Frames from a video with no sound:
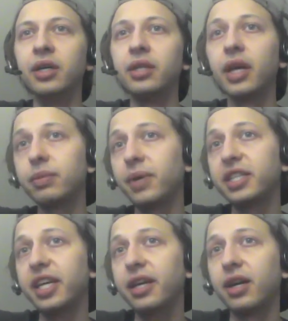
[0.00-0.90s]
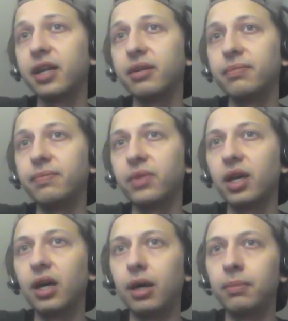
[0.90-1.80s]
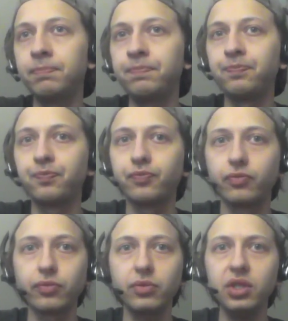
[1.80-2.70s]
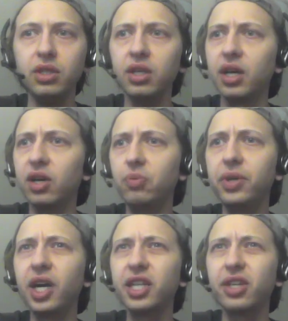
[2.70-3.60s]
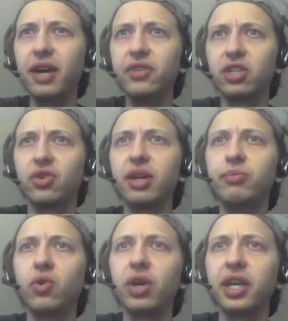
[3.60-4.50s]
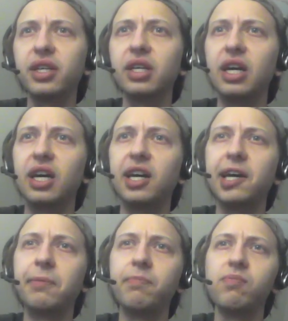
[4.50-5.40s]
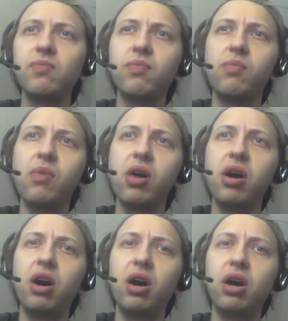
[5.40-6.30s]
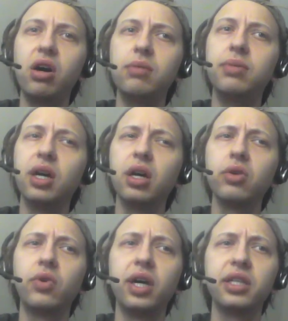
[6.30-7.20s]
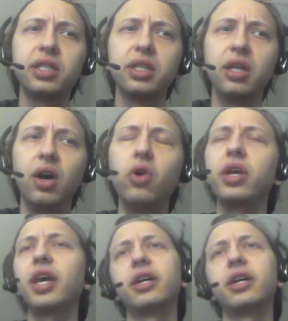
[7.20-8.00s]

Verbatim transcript: that's my take on it. Um, I hope you guys are having a great morning. Um, but otherwise, oh yeah,